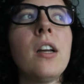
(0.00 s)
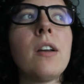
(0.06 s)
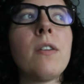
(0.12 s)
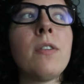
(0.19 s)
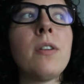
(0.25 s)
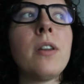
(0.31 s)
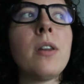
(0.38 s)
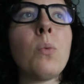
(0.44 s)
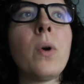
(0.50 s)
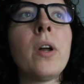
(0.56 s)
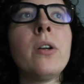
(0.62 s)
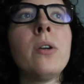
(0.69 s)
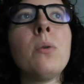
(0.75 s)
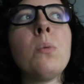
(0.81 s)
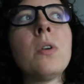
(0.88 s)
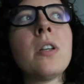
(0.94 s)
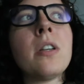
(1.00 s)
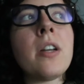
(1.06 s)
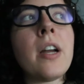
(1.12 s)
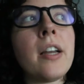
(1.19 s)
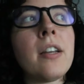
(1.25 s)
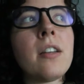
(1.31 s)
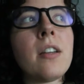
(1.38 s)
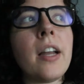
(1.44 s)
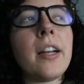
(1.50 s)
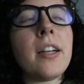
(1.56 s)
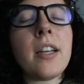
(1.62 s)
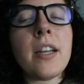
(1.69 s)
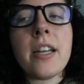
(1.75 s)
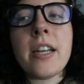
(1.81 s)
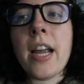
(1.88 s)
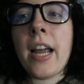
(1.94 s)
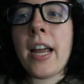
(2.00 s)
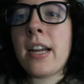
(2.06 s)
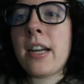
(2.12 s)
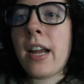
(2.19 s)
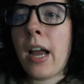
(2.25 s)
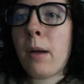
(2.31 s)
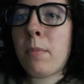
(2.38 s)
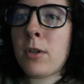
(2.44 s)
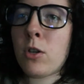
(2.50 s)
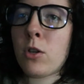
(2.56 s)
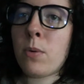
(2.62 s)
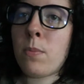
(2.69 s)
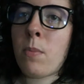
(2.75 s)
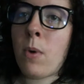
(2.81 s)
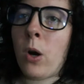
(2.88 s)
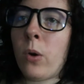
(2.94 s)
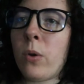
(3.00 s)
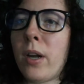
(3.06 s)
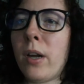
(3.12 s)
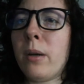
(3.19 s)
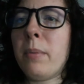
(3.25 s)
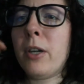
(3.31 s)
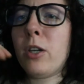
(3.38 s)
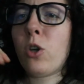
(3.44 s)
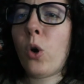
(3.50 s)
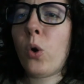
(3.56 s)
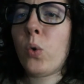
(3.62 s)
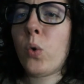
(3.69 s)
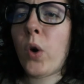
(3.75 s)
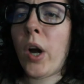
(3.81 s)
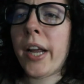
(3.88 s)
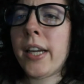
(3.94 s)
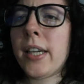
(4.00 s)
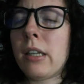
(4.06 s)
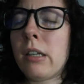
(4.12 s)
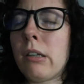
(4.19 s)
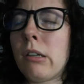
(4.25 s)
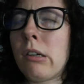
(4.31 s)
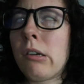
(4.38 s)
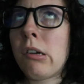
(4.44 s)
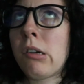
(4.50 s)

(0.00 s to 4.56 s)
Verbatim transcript: If it, the weather was nice like today and it happens tomorrow, that'd be so great.